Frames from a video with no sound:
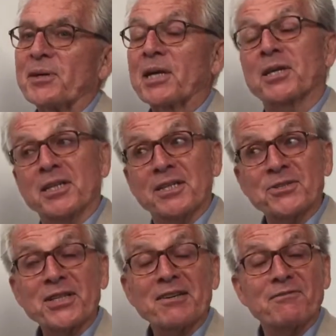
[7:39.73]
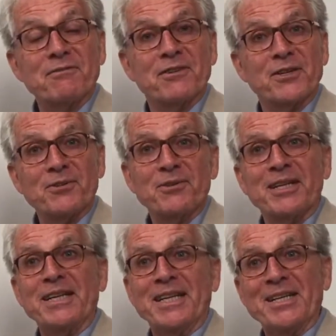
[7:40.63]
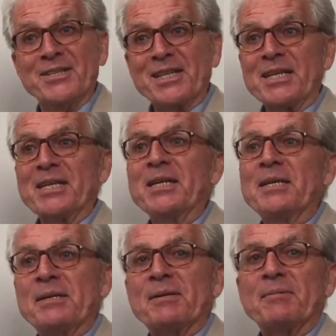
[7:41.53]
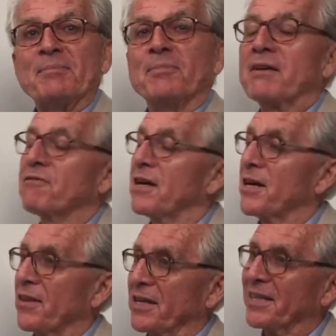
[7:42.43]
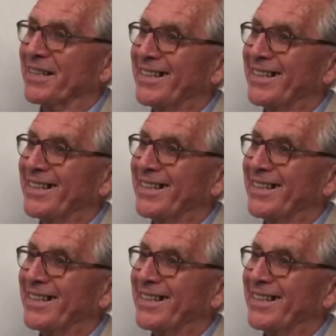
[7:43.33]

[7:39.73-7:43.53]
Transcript: Well, I can answer that very easily. My father.